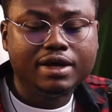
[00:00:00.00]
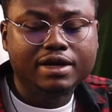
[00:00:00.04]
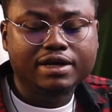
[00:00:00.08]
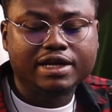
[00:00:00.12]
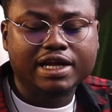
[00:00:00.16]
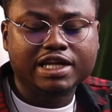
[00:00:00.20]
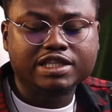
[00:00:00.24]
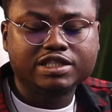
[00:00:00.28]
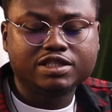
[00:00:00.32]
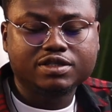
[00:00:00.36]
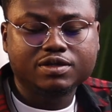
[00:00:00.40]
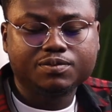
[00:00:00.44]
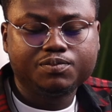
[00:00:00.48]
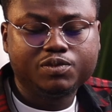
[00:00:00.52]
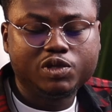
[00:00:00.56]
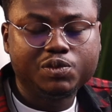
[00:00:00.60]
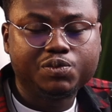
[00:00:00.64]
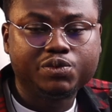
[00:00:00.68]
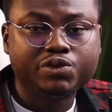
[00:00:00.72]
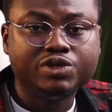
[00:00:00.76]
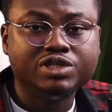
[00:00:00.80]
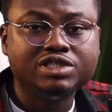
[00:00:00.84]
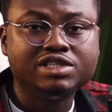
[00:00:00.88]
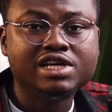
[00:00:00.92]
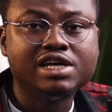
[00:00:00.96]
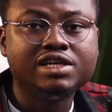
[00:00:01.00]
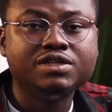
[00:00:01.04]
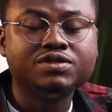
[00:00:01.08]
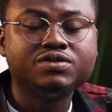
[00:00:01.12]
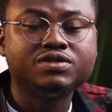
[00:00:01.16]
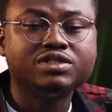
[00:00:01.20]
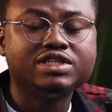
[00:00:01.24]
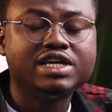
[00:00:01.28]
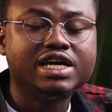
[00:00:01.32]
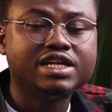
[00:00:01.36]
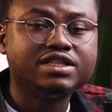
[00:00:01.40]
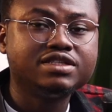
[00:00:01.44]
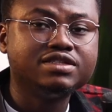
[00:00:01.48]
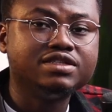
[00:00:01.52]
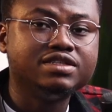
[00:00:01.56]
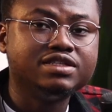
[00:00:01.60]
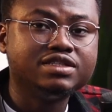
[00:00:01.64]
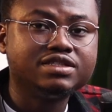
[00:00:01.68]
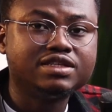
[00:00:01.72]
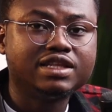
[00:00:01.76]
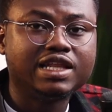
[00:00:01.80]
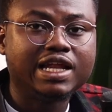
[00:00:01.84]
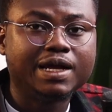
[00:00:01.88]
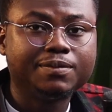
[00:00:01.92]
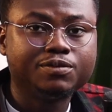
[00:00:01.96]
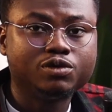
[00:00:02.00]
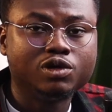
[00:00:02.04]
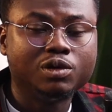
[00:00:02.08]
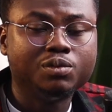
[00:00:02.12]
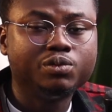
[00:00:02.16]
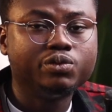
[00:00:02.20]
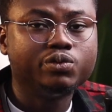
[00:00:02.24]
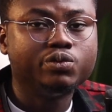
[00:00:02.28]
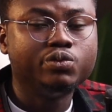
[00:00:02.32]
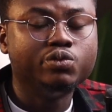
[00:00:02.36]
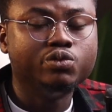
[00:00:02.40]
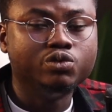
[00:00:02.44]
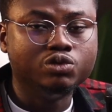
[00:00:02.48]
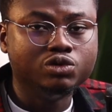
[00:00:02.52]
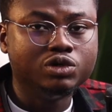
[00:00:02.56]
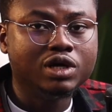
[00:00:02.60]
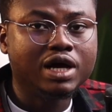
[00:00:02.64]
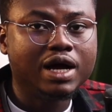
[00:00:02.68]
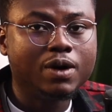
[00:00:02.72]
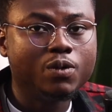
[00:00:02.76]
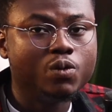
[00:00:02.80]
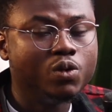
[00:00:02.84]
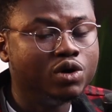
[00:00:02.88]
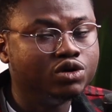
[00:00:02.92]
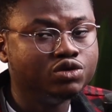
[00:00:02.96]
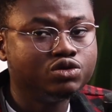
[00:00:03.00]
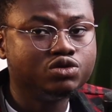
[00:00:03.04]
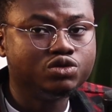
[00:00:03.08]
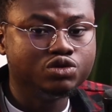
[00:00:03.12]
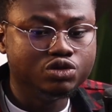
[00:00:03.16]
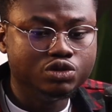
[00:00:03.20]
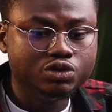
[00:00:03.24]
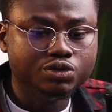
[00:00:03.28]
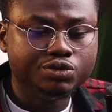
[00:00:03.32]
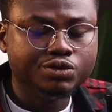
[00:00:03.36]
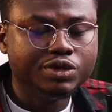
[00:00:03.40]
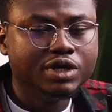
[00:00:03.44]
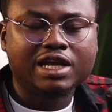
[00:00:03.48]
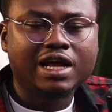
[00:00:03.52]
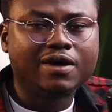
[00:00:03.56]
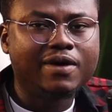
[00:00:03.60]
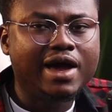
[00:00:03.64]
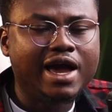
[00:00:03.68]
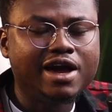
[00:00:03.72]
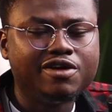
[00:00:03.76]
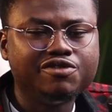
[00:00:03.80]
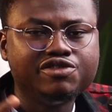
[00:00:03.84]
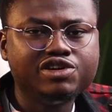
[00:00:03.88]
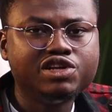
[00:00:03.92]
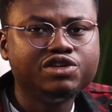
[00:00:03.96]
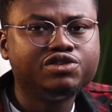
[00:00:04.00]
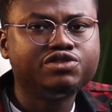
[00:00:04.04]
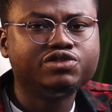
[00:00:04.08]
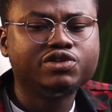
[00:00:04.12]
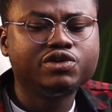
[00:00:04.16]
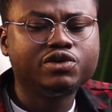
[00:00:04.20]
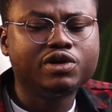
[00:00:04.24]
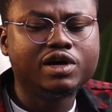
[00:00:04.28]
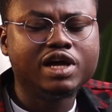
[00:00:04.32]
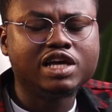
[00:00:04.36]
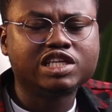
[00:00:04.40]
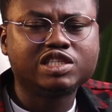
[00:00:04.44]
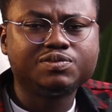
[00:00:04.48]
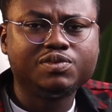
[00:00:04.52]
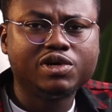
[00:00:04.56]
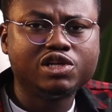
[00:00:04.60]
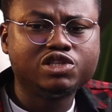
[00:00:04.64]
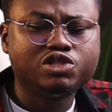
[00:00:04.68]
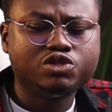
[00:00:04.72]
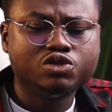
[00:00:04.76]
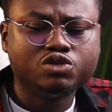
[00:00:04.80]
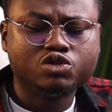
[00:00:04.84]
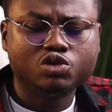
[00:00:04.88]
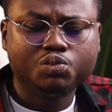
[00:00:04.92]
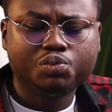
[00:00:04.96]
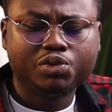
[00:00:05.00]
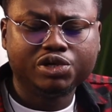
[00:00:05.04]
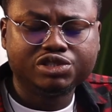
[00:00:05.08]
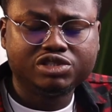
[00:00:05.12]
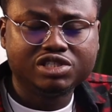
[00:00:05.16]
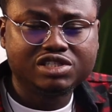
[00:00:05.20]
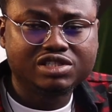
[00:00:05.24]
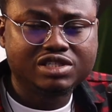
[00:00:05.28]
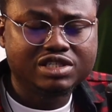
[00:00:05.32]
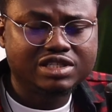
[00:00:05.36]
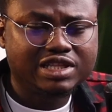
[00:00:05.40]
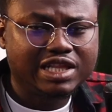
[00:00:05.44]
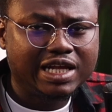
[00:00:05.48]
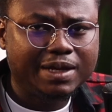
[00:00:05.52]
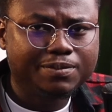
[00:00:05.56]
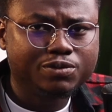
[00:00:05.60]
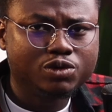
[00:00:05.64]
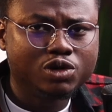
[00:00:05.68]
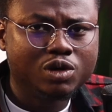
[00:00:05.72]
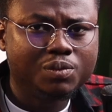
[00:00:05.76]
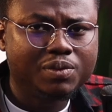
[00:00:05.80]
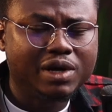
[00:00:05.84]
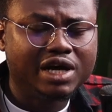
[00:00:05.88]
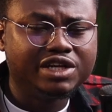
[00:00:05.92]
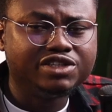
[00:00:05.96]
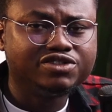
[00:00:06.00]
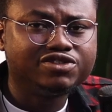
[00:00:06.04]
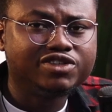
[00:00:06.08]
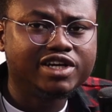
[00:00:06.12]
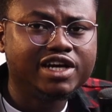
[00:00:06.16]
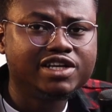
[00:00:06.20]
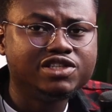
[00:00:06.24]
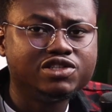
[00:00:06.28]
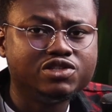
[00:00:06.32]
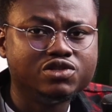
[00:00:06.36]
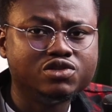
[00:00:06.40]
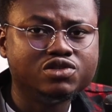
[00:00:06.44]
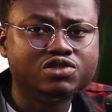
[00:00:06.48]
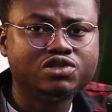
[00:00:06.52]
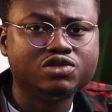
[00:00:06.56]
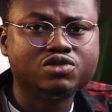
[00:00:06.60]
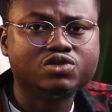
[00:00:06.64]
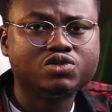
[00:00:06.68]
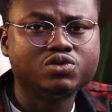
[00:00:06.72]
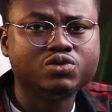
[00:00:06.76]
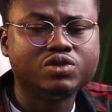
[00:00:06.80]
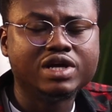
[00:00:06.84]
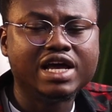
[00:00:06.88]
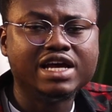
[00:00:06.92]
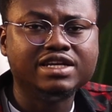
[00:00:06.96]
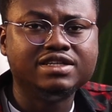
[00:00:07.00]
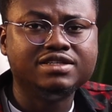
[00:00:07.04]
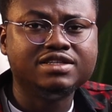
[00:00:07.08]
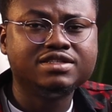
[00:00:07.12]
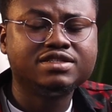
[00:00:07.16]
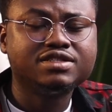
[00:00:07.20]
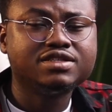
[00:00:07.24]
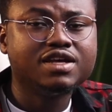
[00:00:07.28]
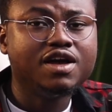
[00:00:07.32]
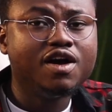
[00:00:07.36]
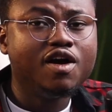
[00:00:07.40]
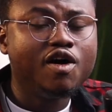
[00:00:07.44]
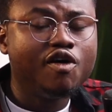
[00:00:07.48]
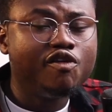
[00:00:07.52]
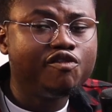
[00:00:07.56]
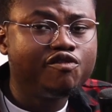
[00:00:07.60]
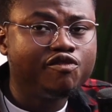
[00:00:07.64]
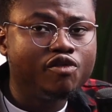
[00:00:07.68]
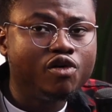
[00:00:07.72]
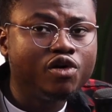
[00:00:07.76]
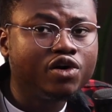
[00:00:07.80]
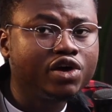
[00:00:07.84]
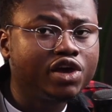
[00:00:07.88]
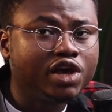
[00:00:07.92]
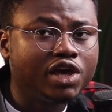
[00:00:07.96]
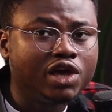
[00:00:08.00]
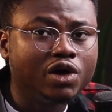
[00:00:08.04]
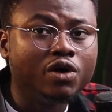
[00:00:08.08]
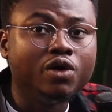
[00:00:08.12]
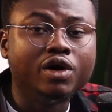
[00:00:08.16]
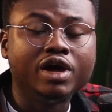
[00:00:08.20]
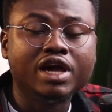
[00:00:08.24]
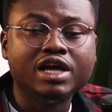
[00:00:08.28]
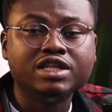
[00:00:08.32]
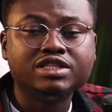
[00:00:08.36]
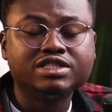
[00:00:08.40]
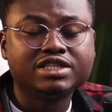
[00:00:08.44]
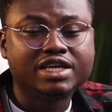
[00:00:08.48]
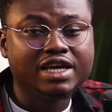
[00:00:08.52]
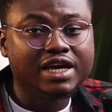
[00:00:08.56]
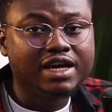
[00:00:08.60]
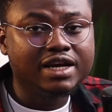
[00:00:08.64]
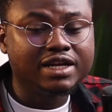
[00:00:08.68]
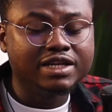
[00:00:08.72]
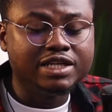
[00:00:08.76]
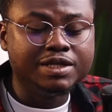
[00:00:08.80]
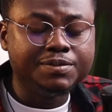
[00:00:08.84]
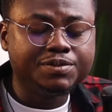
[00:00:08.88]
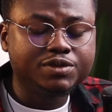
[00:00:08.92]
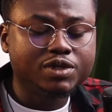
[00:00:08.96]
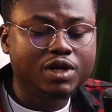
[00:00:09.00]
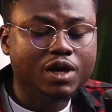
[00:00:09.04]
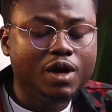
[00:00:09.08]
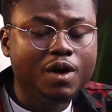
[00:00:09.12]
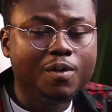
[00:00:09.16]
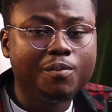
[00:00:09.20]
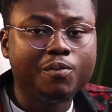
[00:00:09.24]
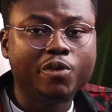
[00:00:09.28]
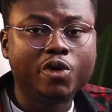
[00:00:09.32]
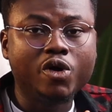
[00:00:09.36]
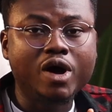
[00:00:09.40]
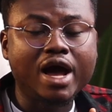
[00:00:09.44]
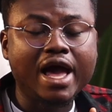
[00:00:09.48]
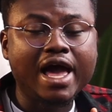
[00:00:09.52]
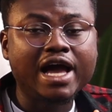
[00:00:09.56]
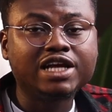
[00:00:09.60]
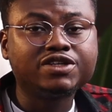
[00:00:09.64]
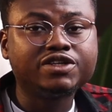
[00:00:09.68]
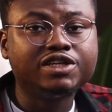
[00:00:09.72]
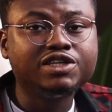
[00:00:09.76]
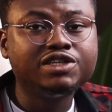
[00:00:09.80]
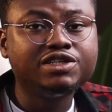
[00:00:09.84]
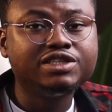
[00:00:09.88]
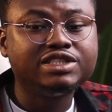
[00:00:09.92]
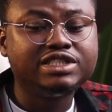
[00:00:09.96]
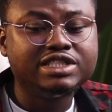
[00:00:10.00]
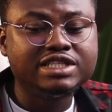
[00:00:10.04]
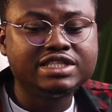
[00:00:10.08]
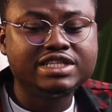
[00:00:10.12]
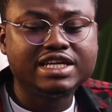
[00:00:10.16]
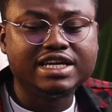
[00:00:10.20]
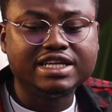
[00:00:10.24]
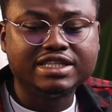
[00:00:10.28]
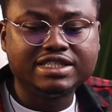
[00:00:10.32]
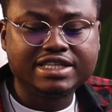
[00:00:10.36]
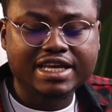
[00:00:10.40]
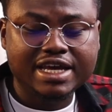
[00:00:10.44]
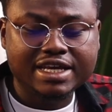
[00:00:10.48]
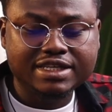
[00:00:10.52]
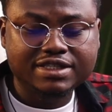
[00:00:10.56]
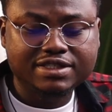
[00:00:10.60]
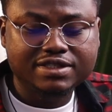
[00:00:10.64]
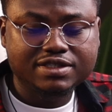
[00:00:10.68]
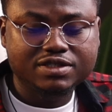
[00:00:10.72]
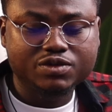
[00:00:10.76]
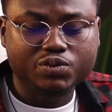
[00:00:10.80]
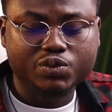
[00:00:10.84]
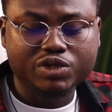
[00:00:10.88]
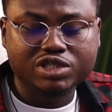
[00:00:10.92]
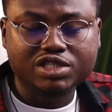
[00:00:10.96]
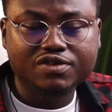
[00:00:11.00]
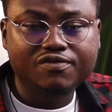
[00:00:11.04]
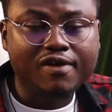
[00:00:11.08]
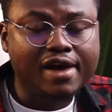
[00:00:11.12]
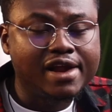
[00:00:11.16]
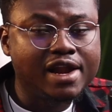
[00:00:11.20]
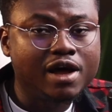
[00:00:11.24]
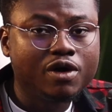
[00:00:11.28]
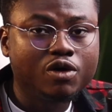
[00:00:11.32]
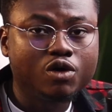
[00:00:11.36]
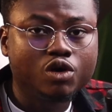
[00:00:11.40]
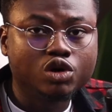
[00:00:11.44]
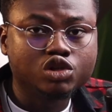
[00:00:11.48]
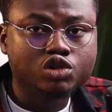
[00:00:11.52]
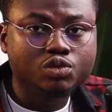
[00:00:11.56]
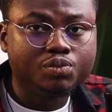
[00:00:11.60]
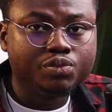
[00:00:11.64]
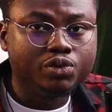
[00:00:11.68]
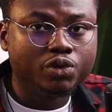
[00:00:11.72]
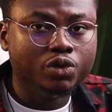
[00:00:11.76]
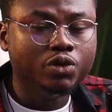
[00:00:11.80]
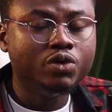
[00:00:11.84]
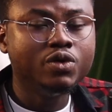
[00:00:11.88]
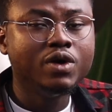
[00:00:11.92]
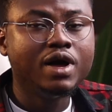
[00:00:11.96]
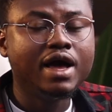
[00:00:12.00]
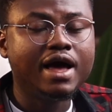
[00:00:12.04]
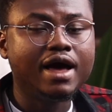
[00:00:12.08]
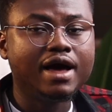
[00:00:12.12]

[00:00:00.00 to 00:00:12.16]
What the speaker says: that people intending to get this laptop would want to do. Now, I really do not expect you to purchase this laptop and try to use it to edit 4K or 8K clips, but I actually did a test with Final Cut Pro.